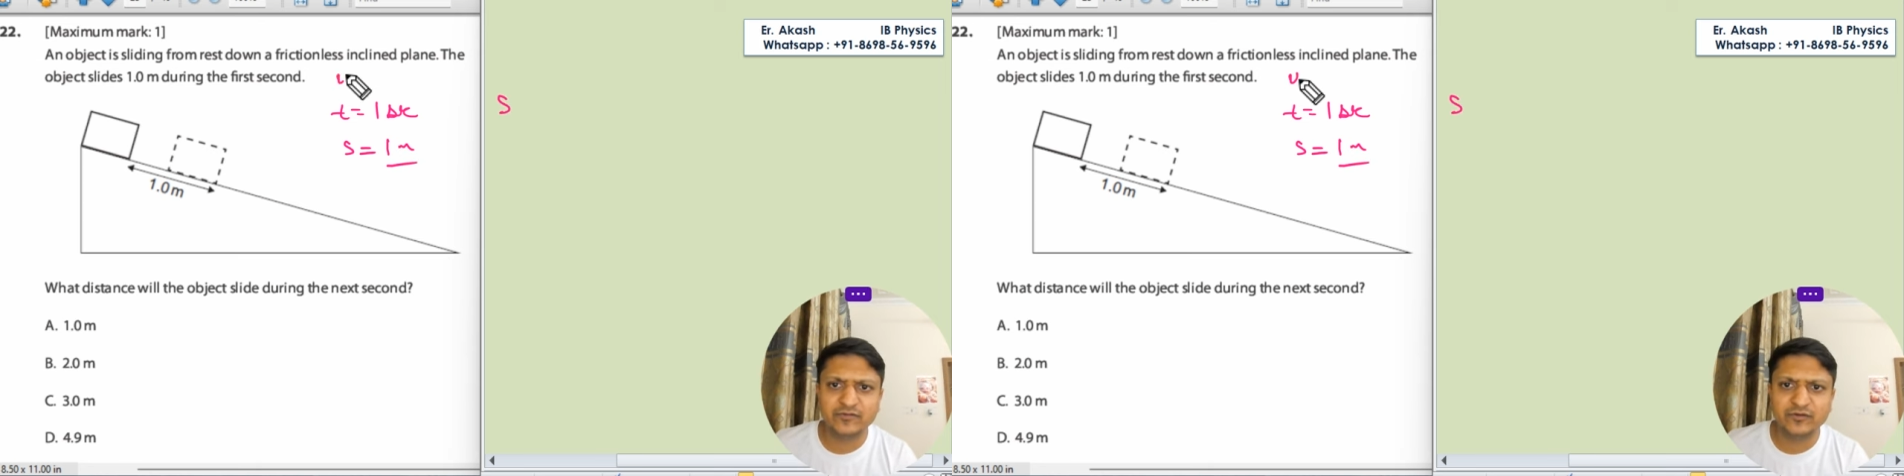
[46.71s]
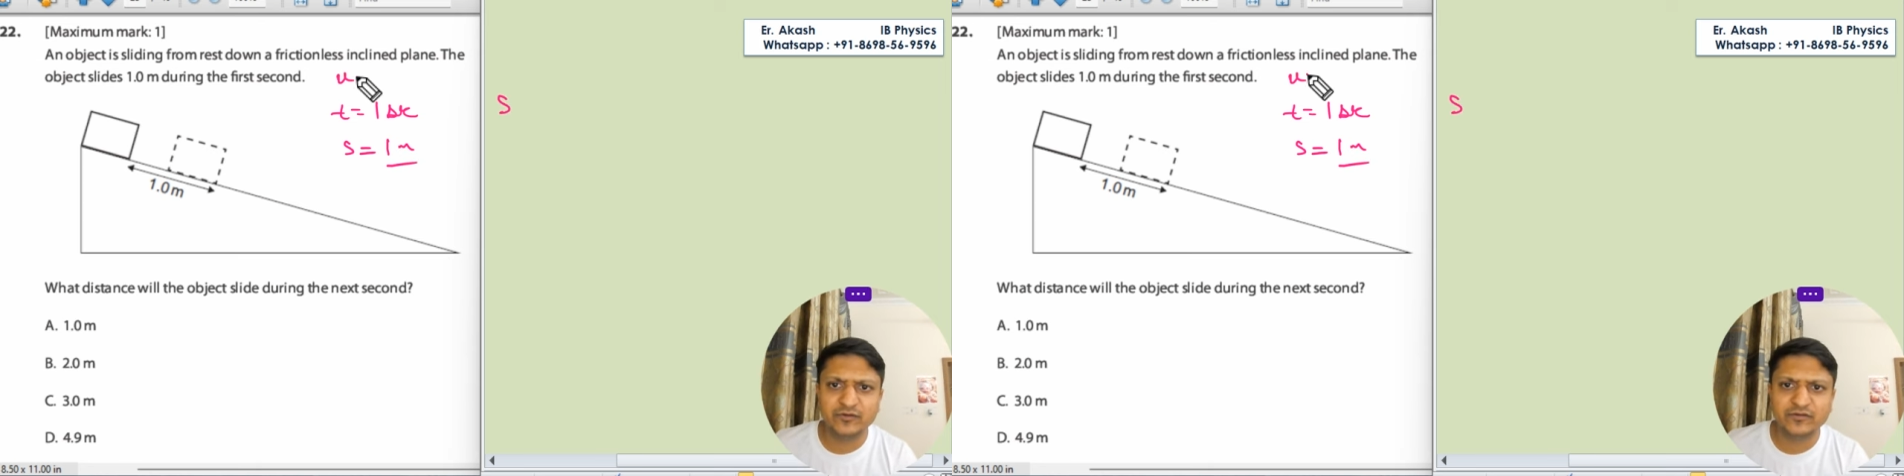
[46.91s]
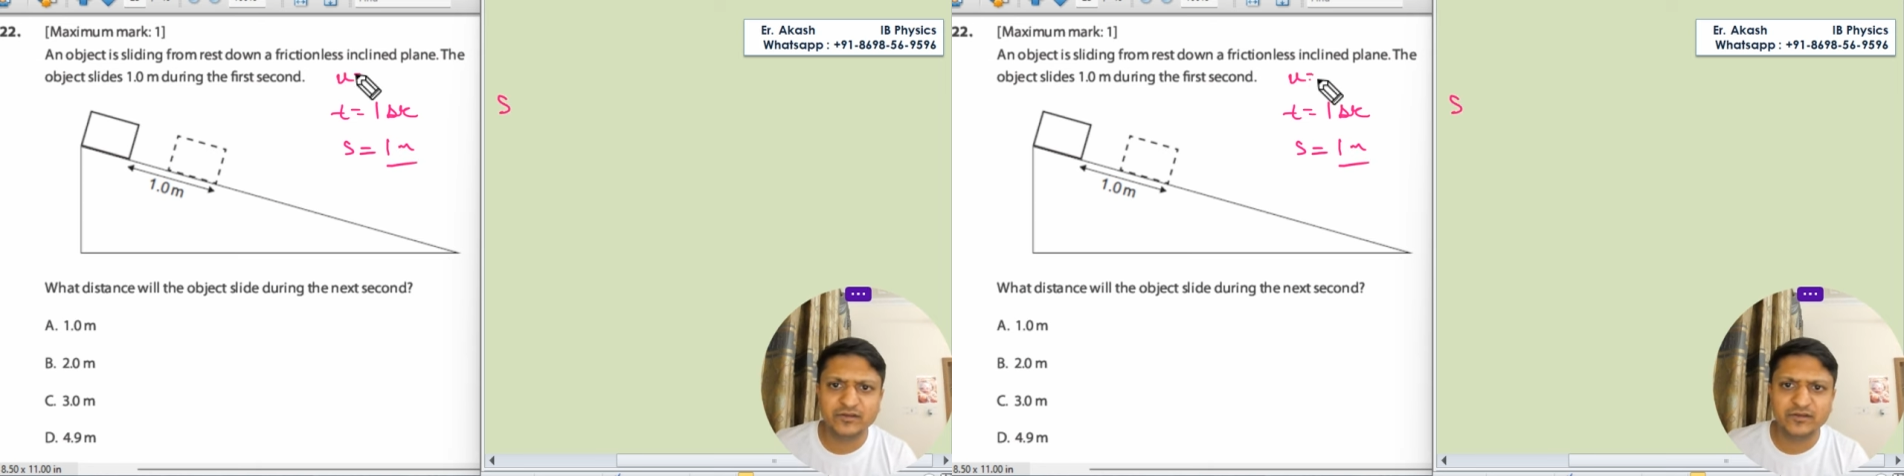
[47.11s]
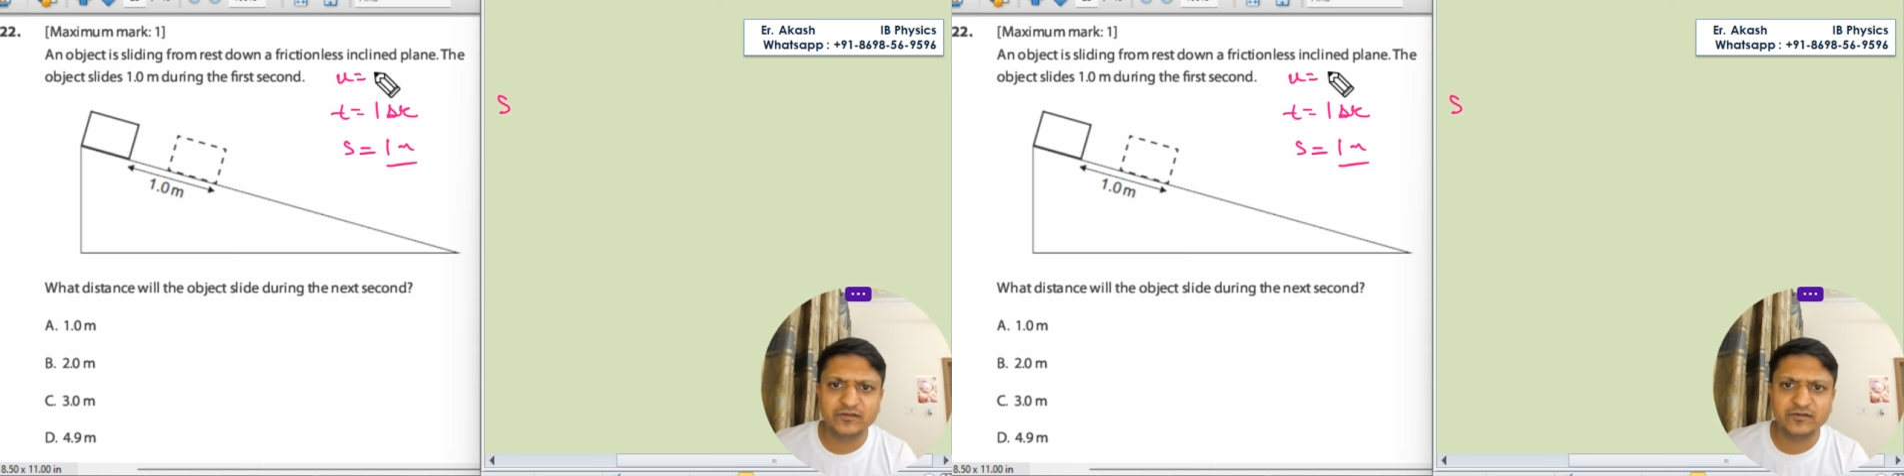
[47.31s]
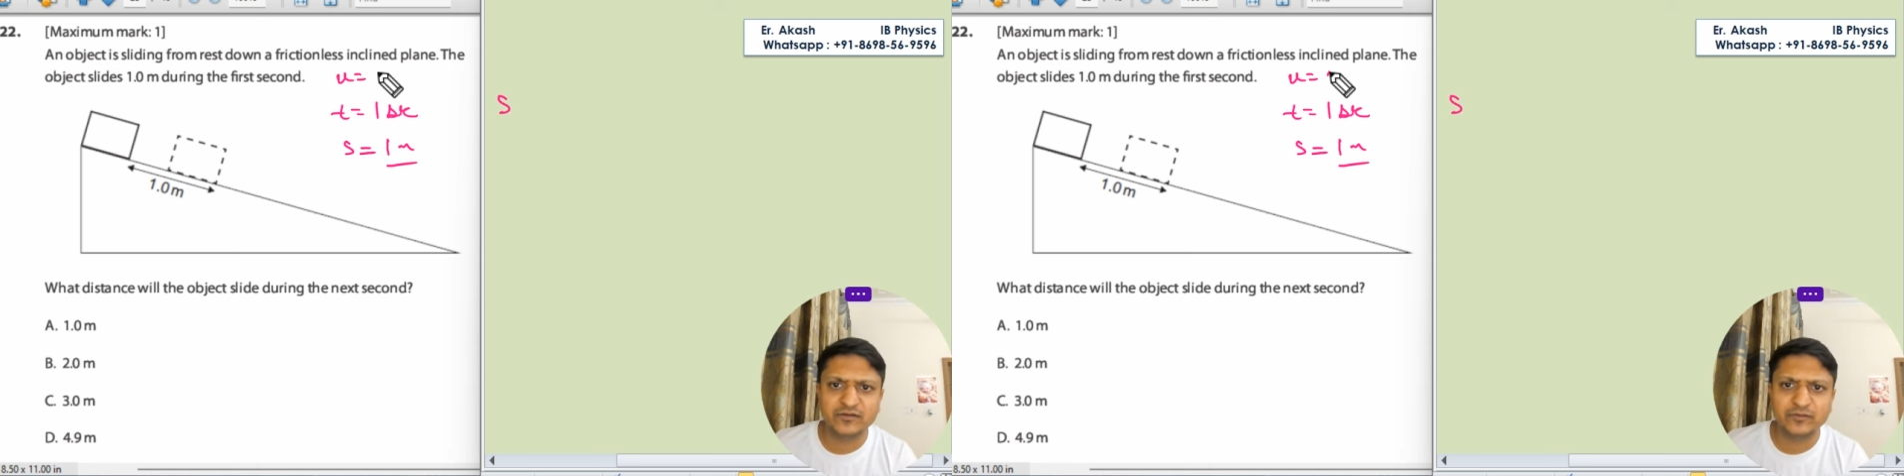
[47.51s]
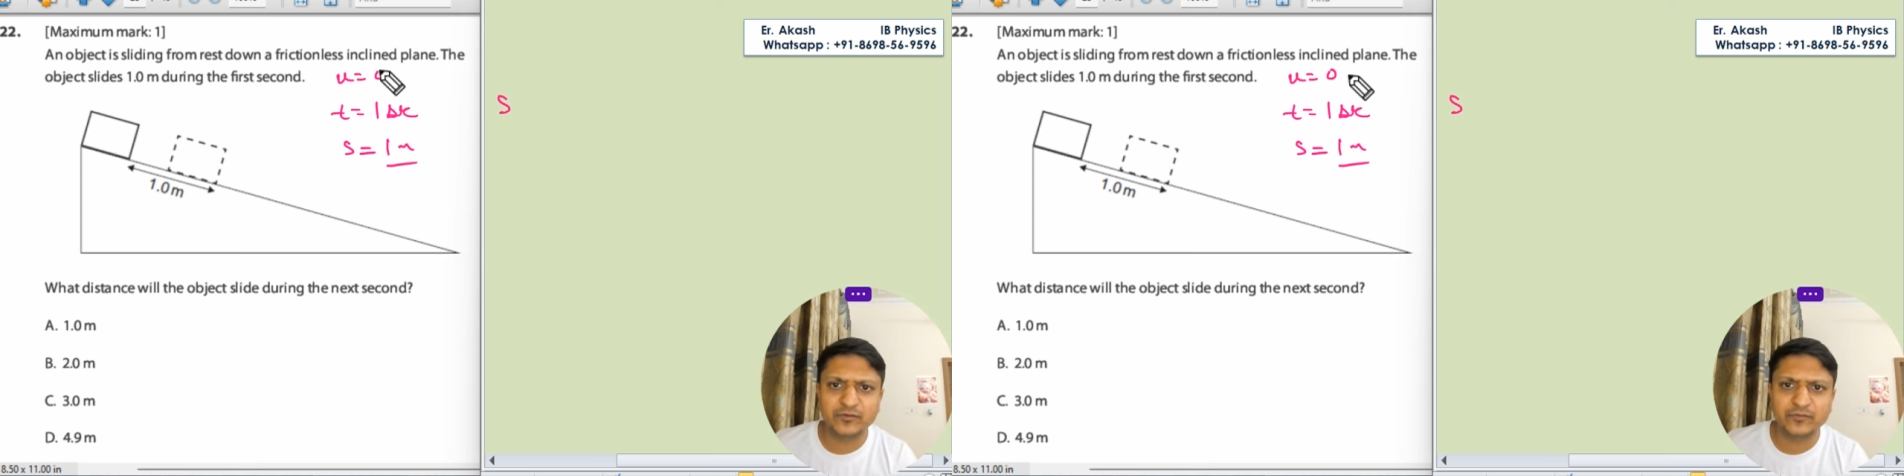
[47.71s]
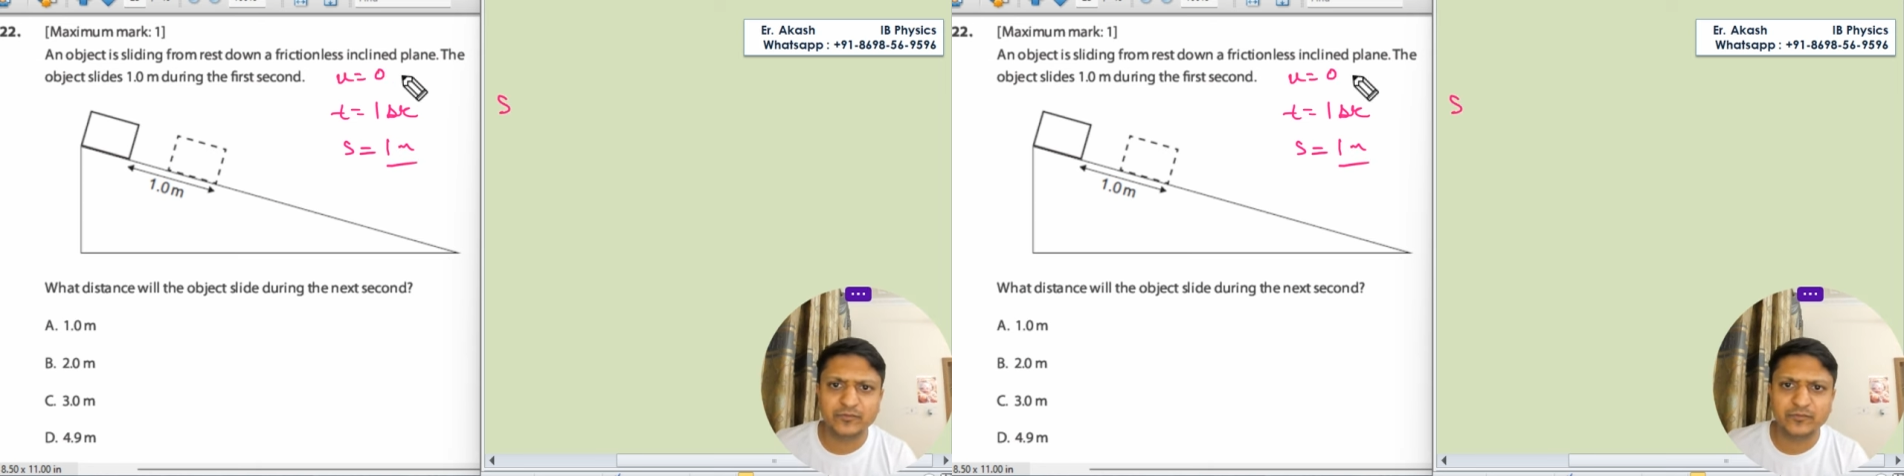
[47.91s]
velocity is 0